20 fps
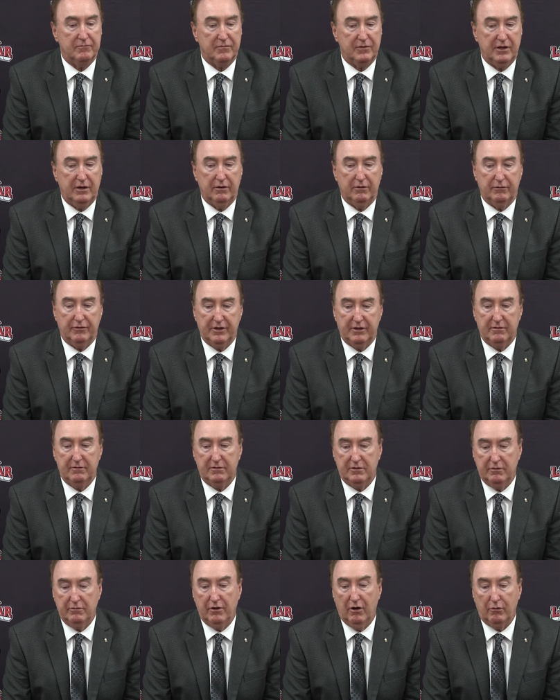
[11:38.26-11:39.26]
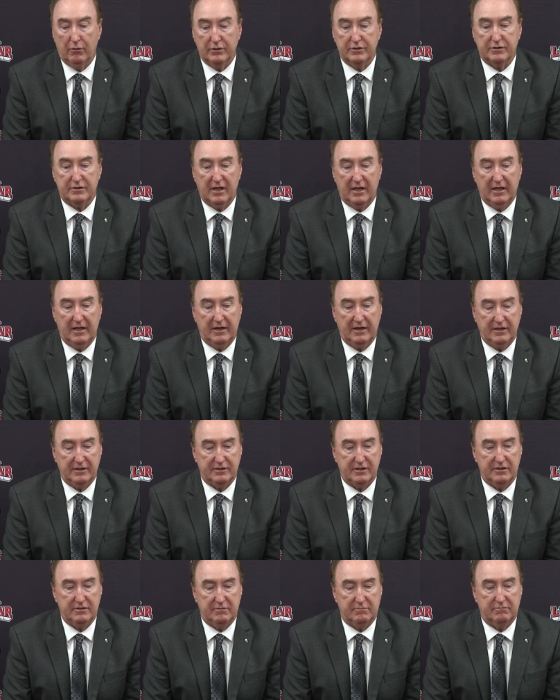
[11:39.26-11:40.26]
you know, that you noticed? And he
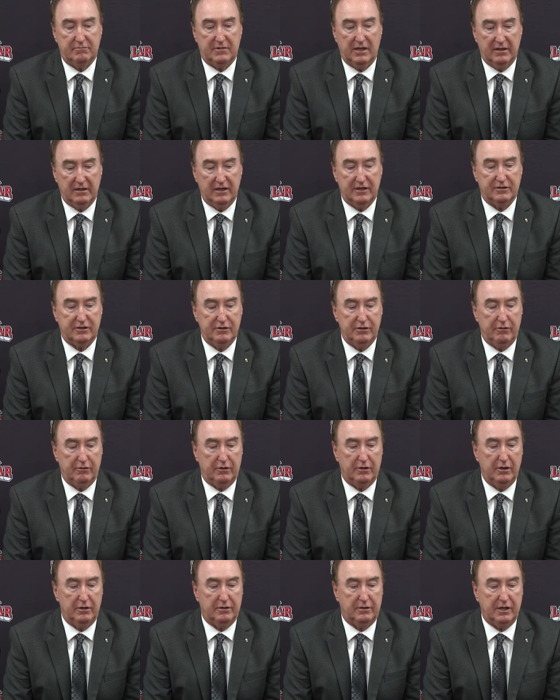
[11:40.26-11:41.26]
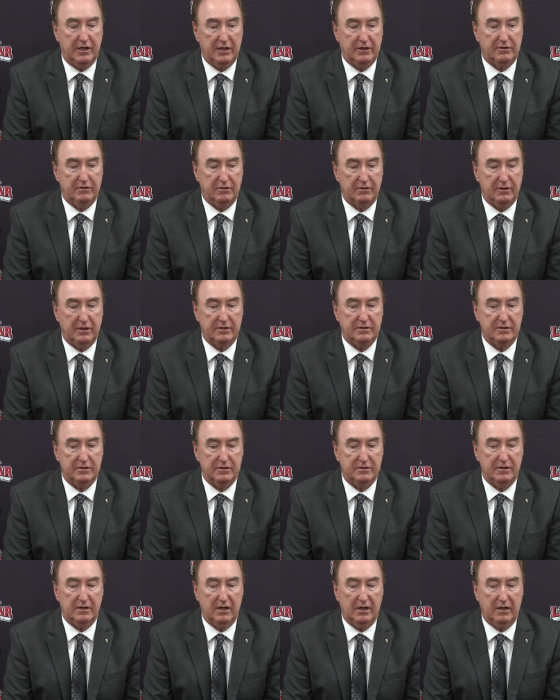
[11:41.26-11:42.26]
said, listen, you're a good teacher. He
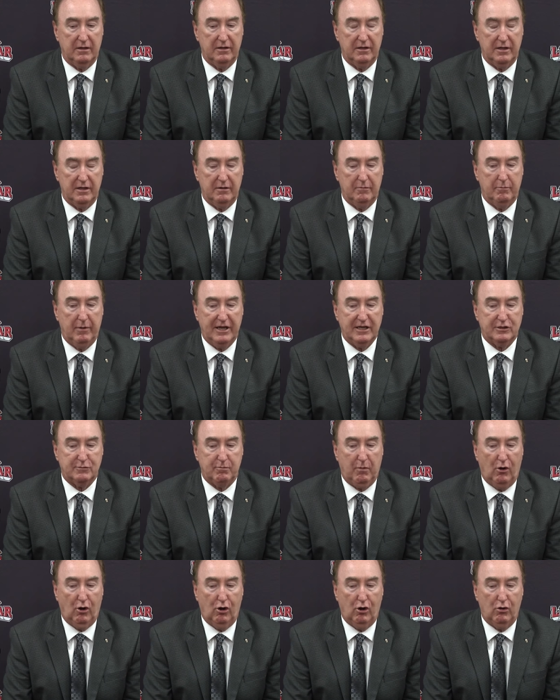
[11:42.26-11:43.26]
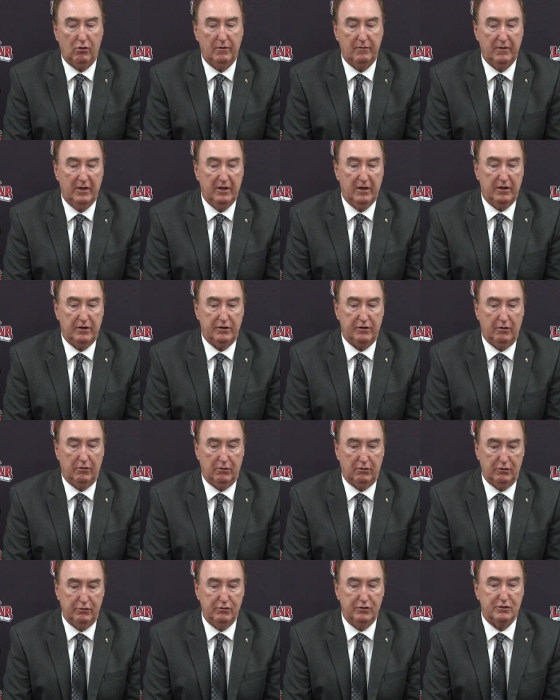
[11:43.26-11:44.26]
says, uh, in baseball, you'll
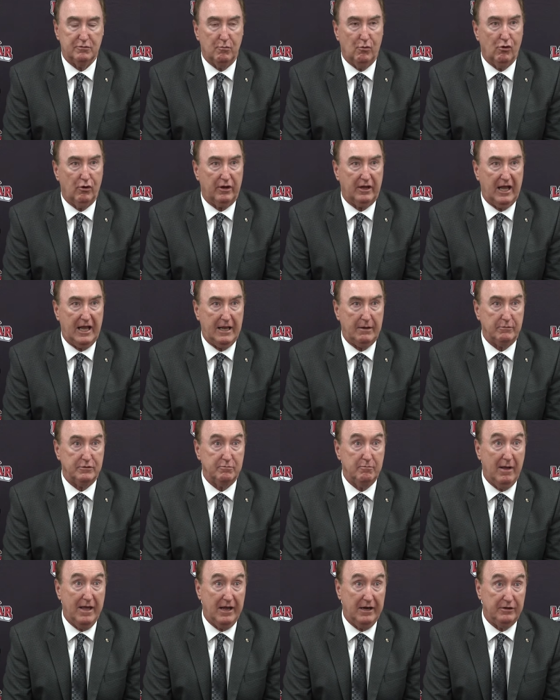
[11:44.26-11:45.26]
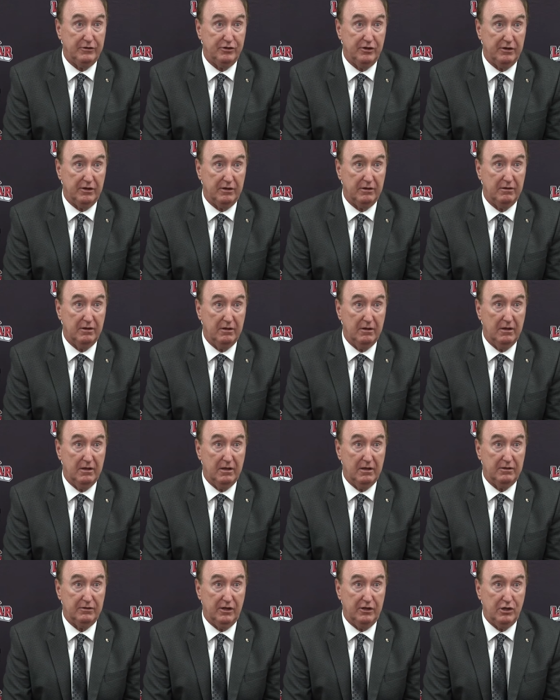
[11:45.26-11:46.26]
lose more games managing
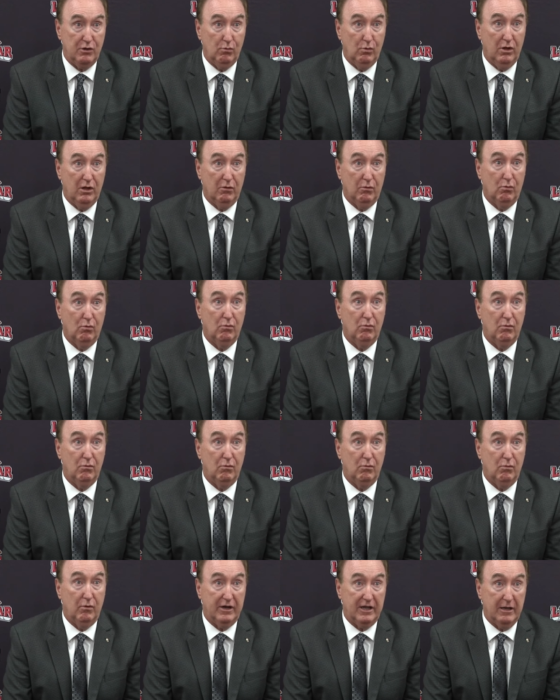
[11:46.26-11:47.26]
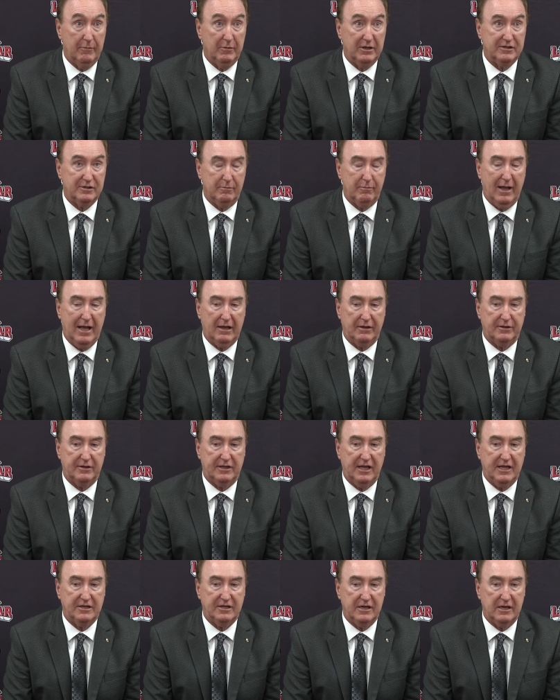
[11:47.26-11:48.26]
than you will winning them. It's about
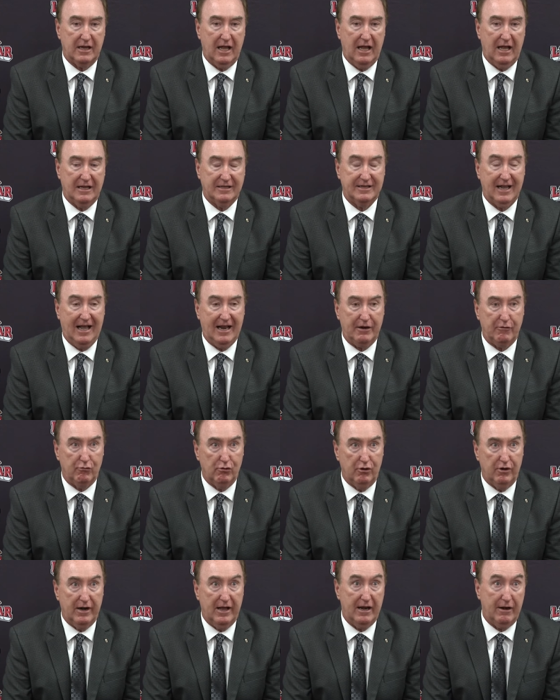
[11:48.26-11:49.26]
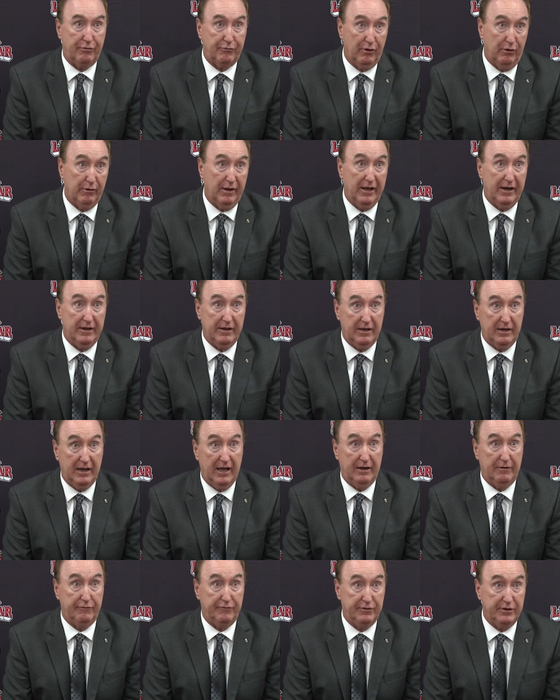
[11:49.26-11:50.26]
teaching guys how to run, how to throw, how to hit,
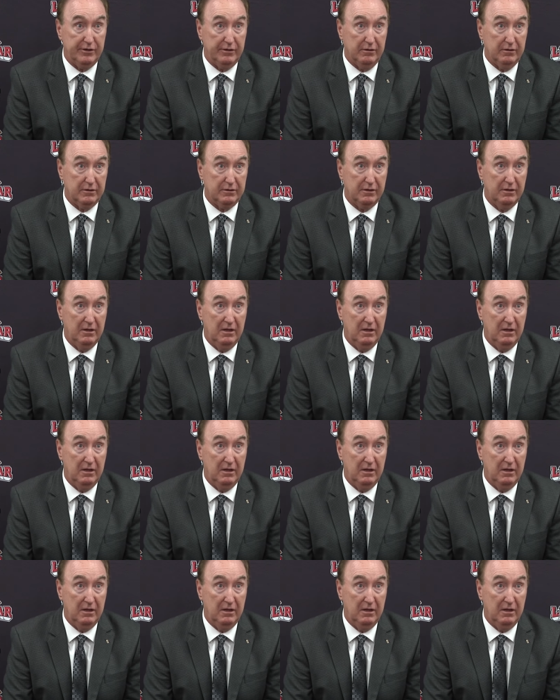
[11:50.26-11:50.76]
how to field,